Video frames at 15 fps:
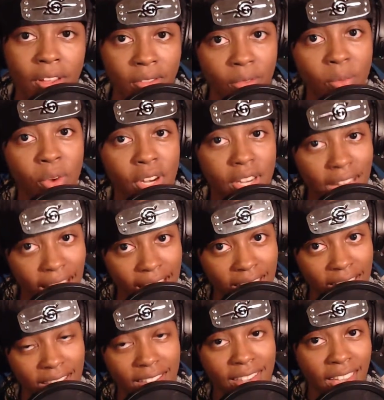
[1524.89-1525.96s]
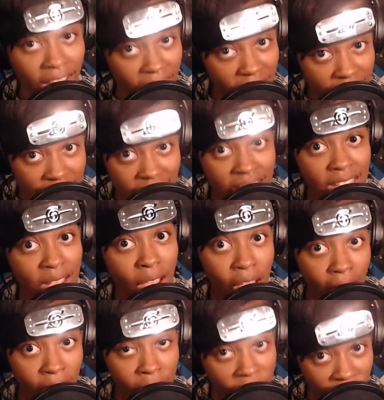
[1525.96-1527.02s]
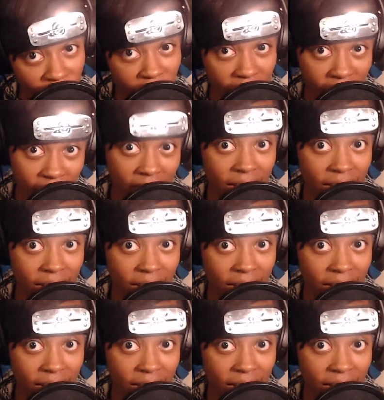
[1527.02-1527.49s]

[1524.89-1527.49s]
would not guarantee upfront